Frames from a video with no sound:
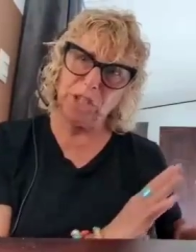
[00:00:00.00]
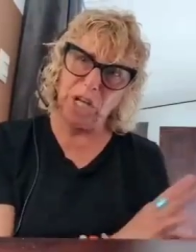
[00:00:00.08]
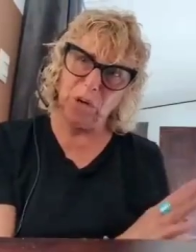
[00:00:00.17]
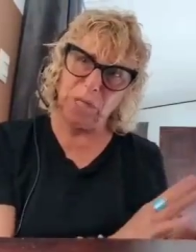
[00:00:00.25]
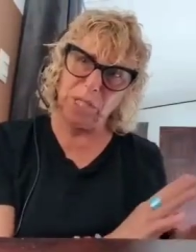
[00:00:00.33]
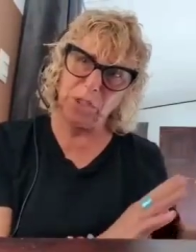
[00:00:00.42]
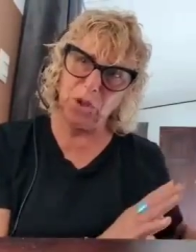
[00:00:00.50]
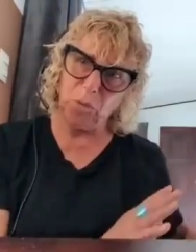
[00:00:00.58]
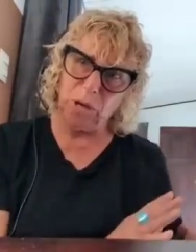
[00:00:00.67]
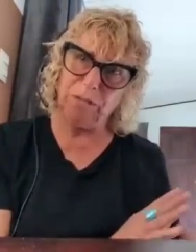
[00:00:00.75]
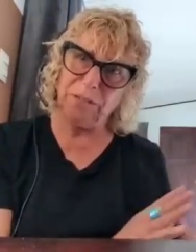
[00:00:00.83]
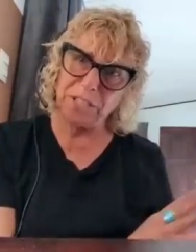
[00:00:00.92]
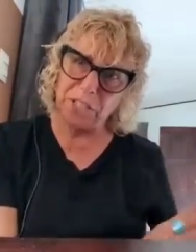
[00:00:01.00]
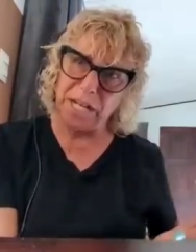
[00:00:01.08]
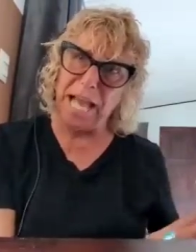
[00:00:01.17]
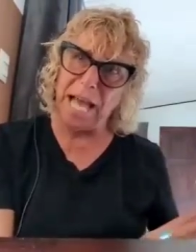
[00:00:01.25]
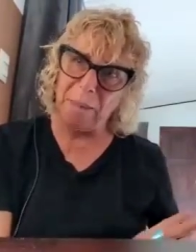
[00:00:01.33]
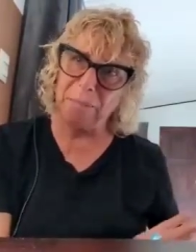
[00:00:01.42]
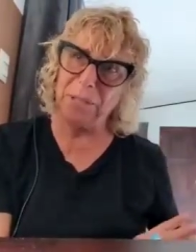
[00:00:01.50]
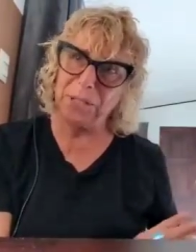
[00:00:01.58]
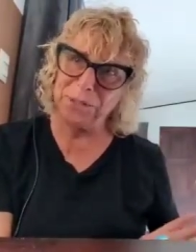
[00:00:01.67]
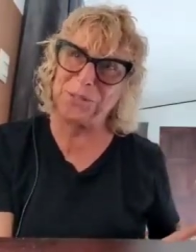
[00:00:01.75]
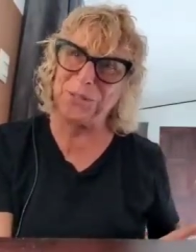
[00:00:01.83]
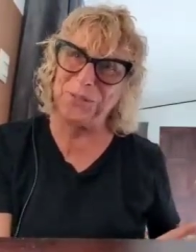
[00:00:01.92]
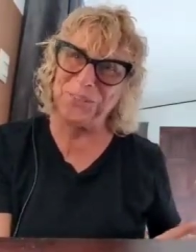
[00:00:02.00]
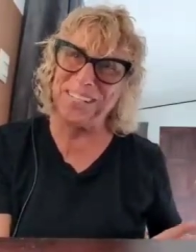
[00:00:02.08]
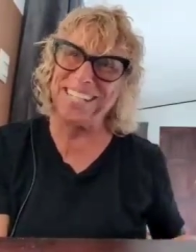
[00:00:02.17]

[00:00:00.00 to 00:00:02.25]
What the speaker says: generational wealth that's going to happen here soon.